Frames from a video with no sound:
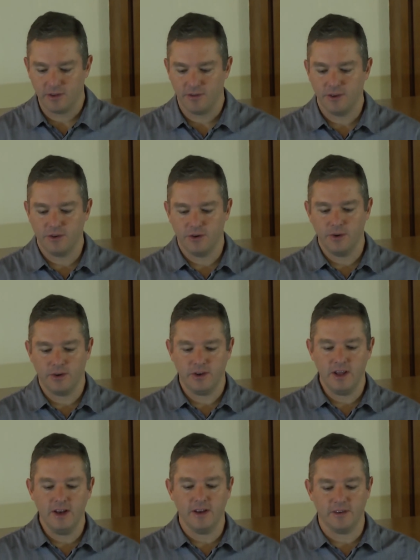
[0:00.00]
of the Jewish
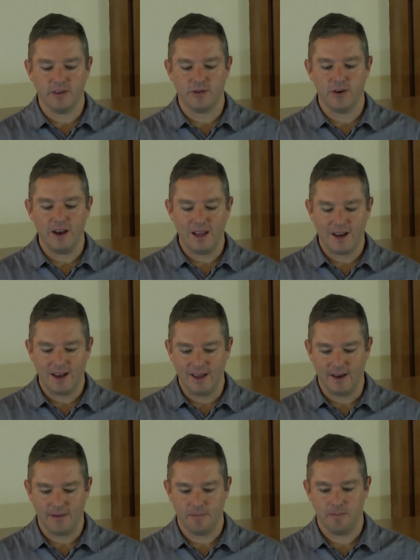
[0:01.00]
leaders is really
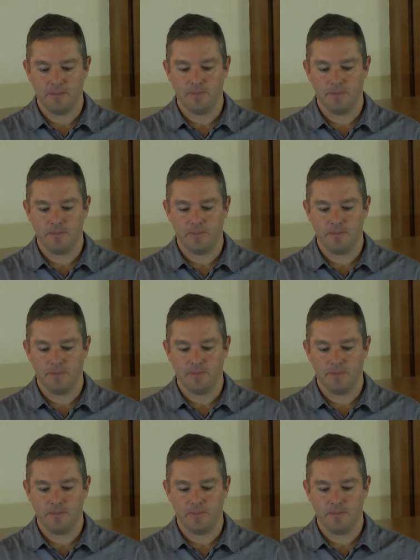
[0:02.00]
clear.